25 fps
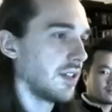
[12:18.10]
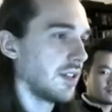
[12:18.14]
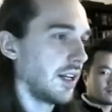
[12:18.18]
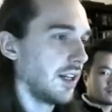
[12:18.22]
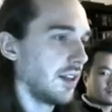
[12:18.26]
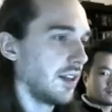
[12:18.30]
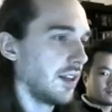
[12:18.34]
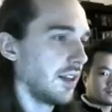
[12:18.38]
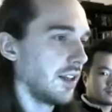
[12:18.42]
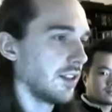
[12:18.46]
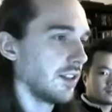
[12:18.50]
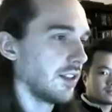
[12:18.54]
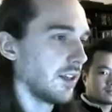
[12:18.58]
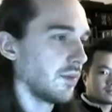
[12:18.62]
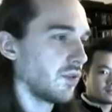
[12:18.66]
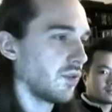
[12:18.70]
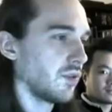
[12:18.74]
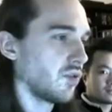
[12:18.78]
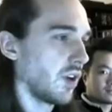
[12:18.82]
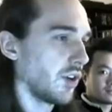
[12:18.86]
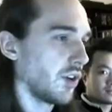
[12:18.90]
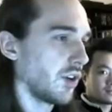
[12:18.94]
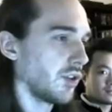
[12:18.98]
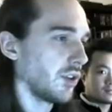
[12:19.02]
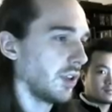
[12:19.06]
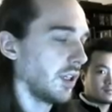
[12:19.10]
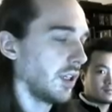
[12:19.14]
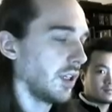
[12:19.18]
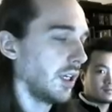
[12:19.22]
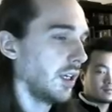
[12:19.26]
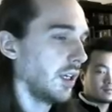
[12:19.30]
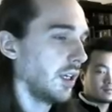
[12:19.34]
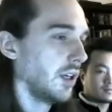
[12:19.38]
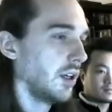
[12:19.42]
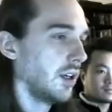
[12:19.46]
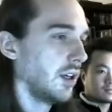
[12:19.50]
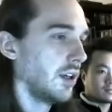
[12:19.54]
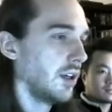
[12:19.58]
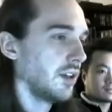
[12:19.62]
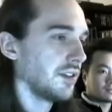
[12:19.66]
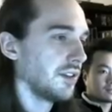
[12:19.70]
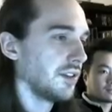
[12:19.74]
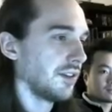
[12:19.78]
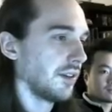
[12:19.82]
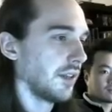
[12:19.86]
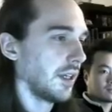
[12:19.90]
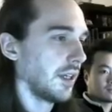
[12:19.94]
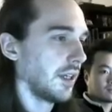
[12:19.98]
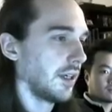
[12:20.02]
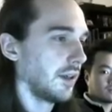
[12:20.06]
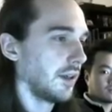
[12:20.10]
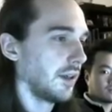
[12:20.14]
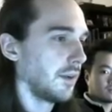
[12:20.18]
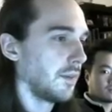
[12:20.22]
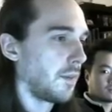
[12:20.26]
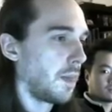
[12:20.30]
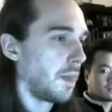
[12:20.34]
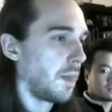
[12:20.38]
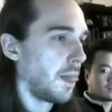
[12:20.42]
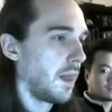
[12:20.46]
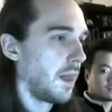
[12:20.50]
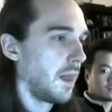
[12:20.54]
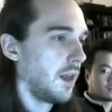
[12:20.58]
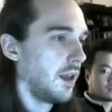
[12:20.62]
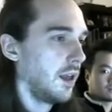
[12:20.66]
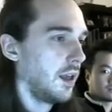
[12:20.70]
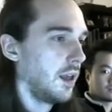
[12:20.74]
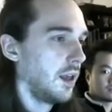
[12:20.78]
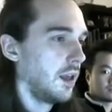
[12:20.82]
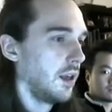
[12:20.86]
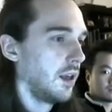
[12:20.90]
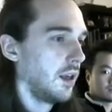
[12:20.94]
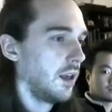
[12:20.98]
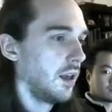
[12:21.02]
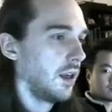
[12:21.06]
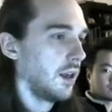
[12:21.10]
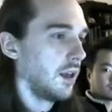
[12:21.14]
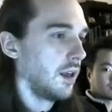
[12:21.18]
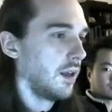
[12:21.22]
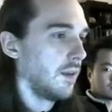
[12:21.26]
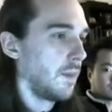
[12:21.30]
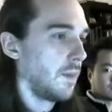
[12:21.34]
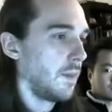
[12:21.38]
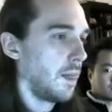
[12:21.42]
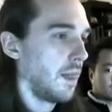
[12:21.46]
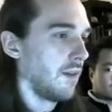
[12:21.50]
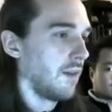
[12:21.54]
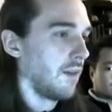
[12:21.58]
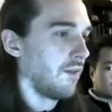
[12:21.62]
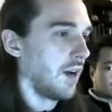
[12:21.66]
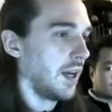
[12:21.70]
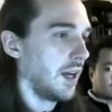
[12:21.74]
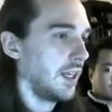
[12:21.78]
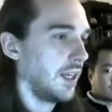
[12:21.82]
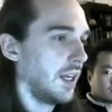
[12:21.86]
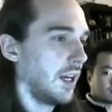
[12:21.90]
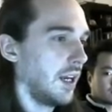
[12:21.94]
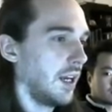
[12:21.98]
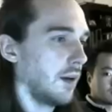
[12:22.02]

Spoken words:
things up structurally. So like, if I can't